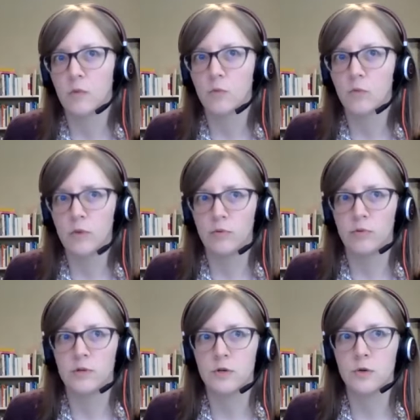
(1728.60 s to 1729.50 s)

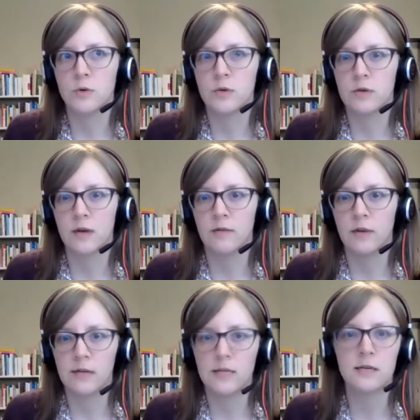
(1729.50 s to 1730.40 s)
reproduce kind of an
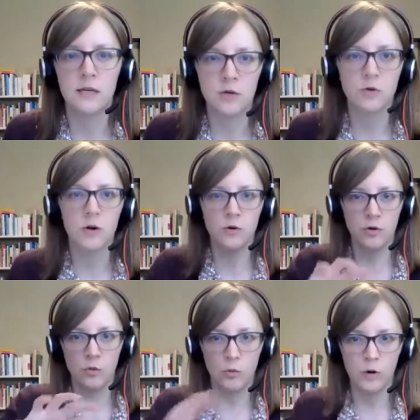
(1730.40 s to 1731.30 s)
existing structure.
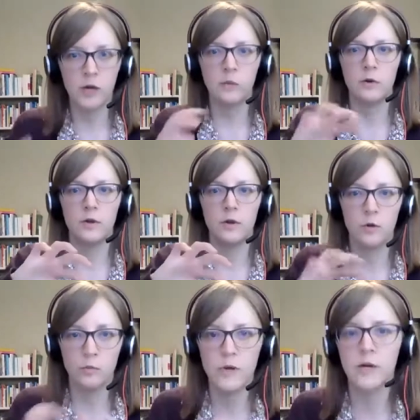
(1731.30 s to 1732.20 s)
You're working with it,
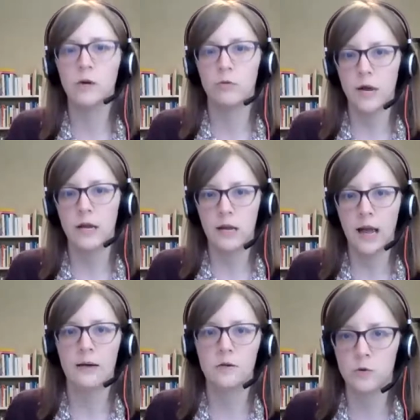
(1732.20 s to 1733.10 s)
you're recreating
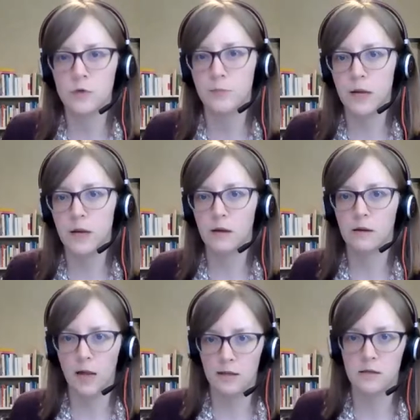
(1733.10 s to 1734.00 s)
as you speak,
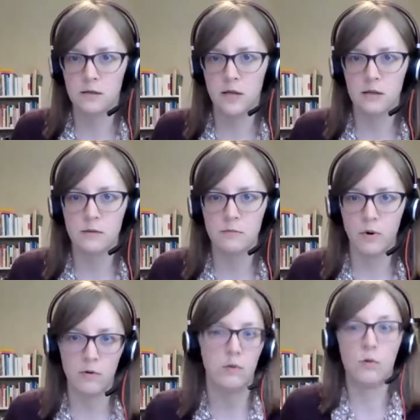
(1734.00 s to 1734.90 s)
and that's
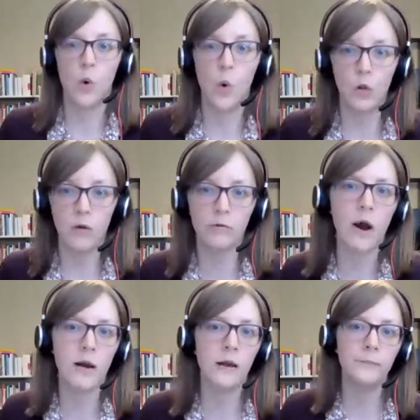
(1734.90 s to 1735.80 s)
part of the goal of
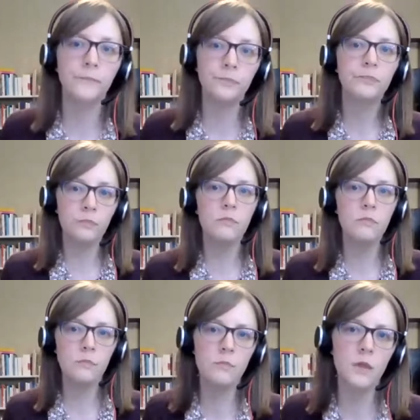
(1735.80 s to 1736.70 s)
writing.
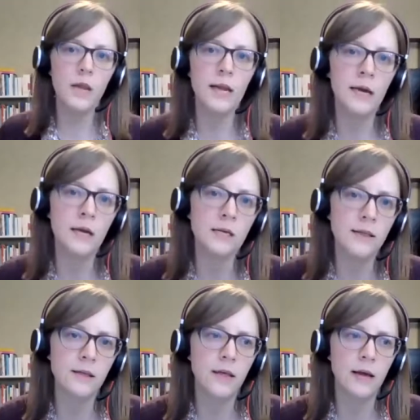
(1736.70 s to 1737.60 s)
And I
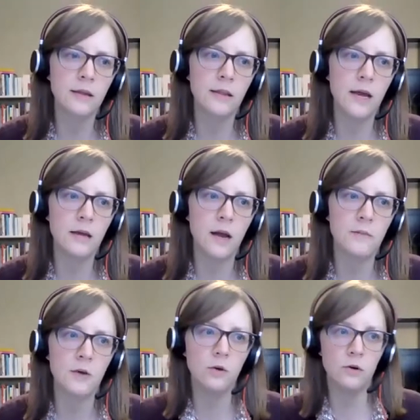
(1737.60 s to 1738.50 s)
think that I
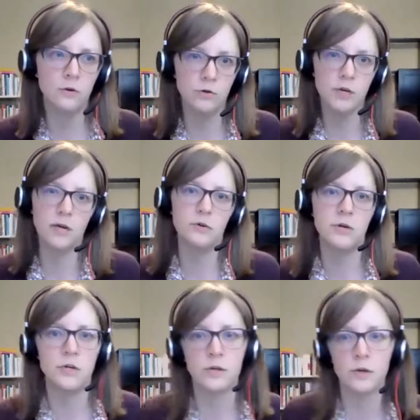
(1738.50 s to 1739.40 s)
mean, her trajectory
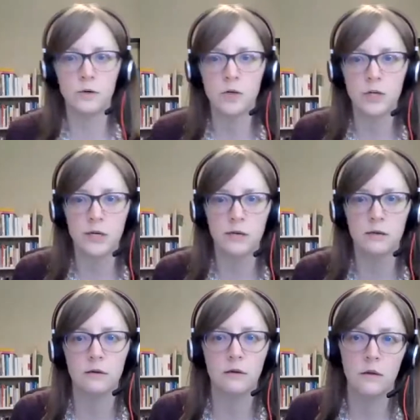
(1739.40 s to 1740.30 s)
too, she
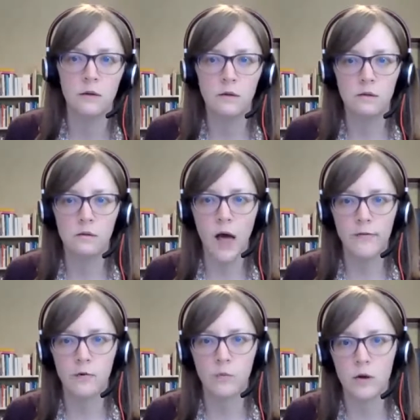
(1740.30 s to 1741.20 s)
had
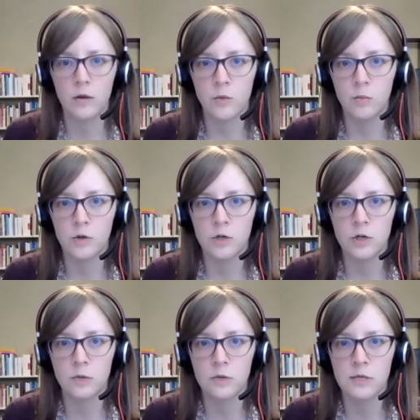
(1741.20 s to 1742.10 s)
left Guadeloupe when
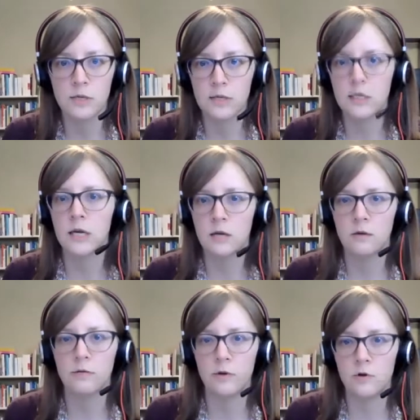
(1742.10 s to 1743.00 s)
she was 16
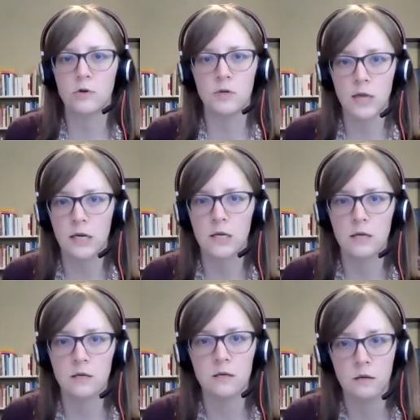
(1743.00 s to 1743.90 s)
to finish her studies